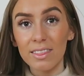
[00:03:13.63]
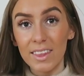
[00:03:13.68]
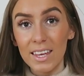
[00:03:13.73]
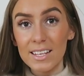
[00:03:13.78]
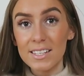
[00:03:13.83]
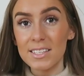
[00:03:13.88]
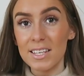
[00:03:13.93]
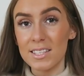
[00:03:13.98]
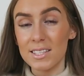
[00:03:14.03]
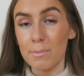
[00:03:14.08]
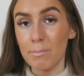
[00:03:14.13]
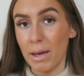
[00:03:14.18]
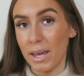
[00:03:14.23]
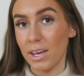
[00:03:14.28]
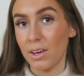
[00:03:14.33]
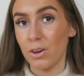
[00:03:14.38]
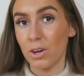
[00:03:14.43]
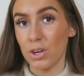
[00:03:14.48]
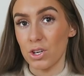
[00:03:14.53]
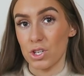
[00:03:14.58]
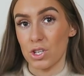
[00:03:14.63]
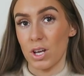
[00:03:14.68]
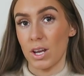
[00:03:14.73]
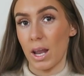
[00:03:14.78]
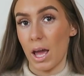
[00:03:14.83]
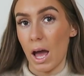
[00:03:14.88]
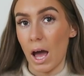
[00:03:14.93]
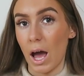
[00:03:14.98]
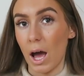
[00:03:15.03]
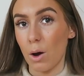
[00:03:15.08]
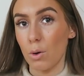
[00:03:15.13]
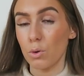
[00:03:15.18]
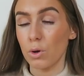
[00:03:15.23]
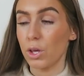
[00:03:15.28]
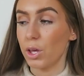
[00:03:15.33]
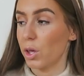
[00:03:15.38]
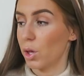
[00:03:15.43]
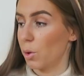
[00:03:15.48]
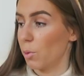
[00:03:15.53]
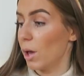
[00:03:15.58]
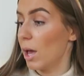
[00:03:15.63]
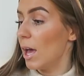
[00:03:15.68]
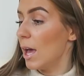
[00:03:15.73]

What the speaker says: This is the main cushion. How cute.